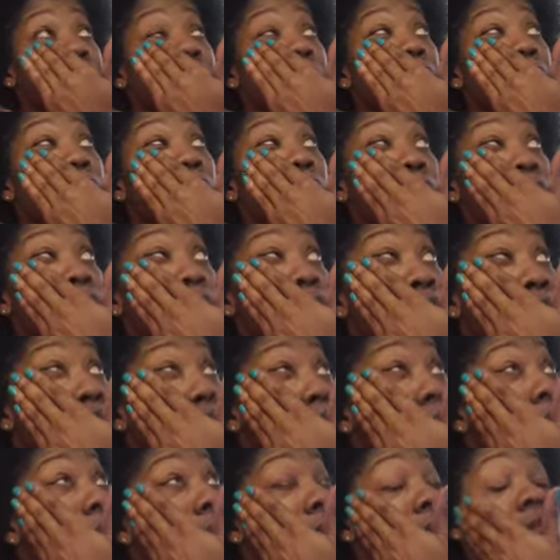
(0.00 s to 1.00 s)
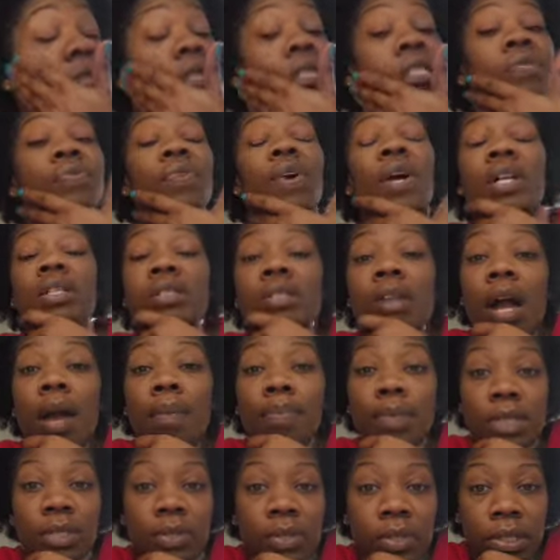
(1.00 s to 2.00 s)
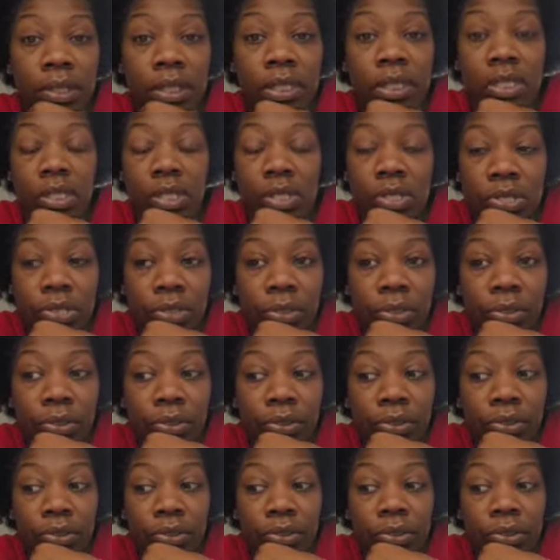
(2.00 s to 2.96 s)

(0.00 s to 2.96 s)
in that situation as far as the opportunity is concerned.